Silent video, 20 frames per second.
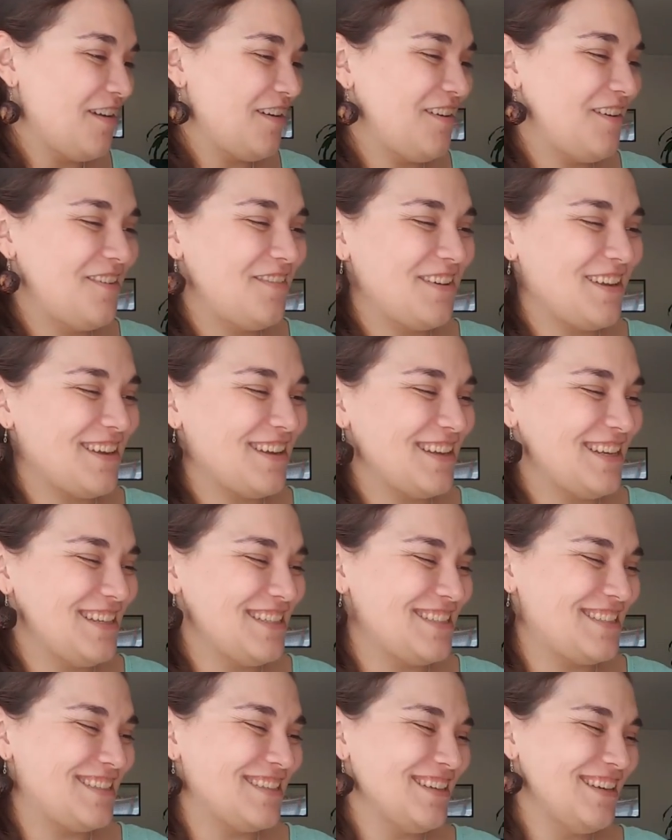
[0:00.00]
Oh my
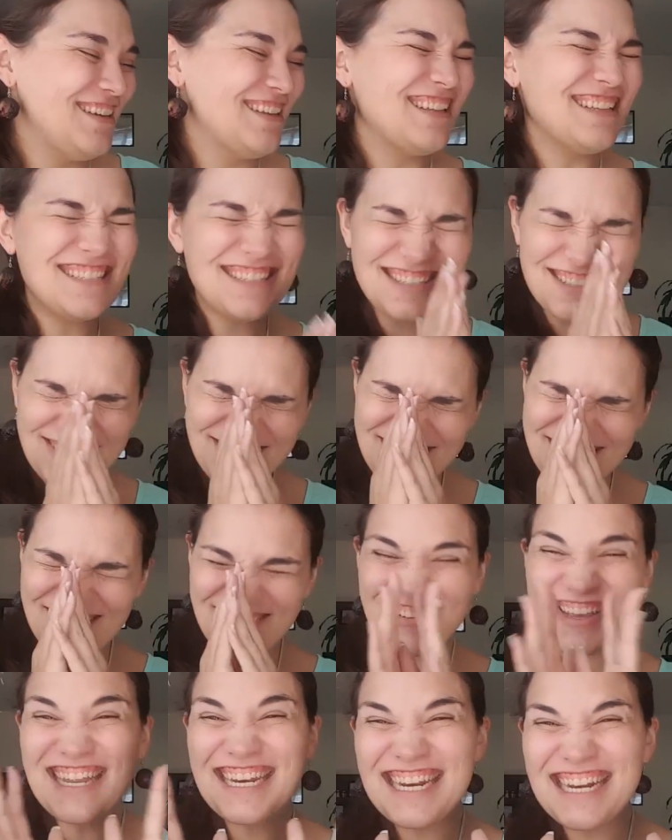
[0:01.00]
goodness. That's so much
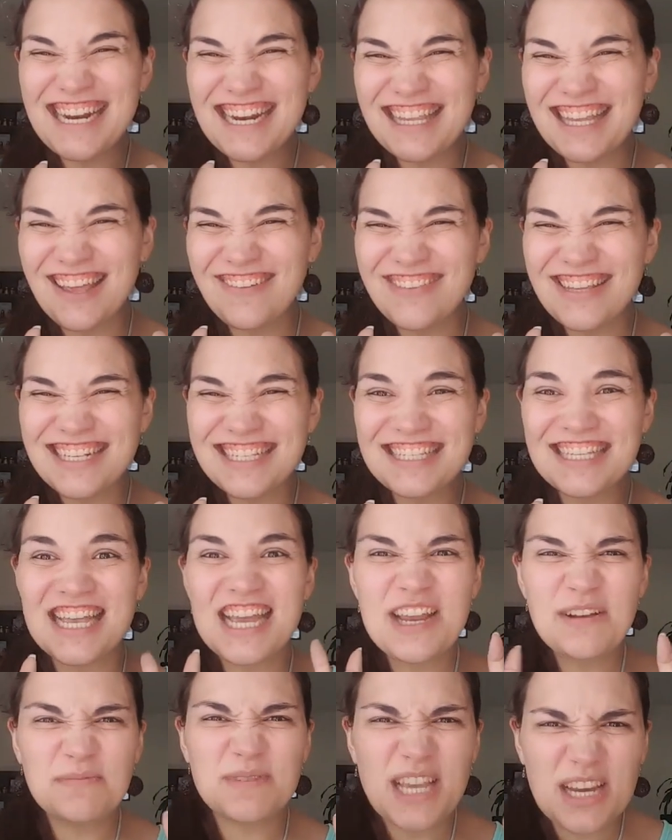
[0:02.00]
fun, and I love the
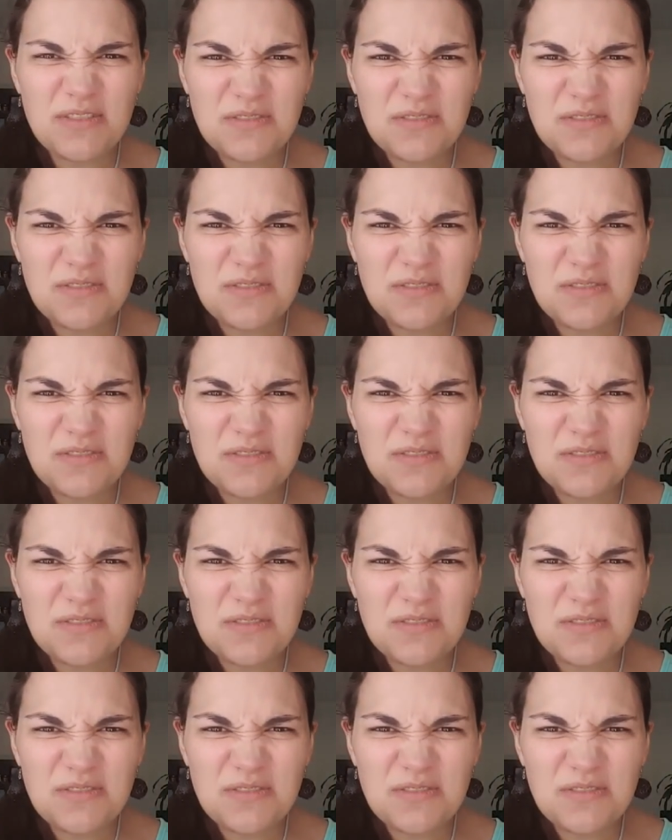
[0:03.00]
slimes.